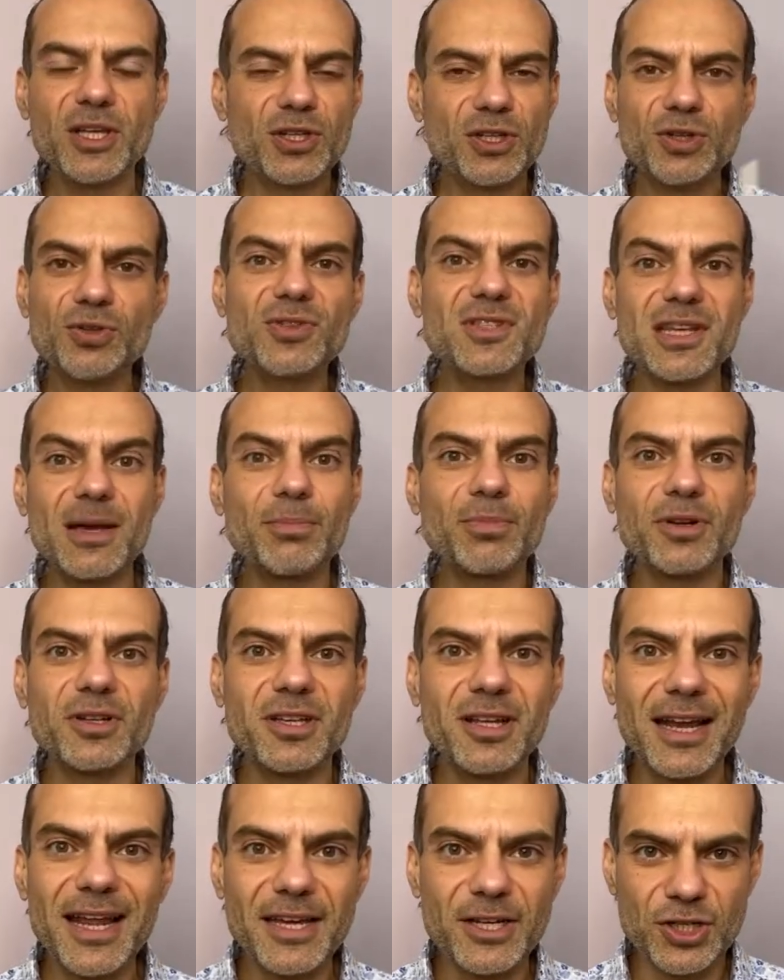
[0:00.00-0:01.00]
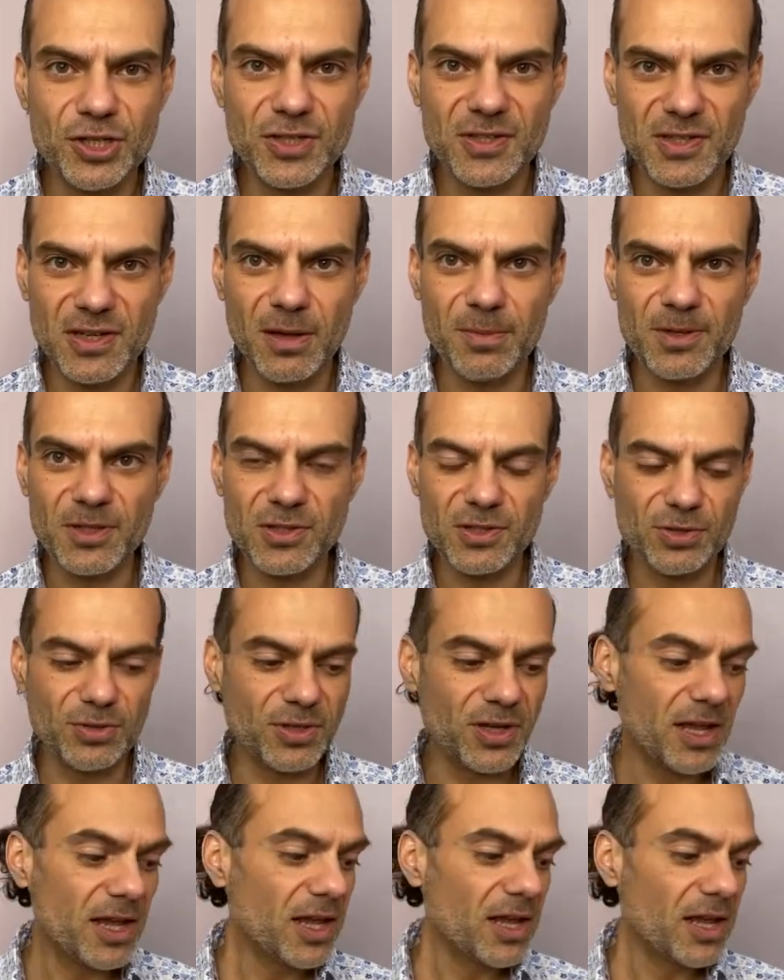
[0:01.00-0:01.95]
two separate collections coming soon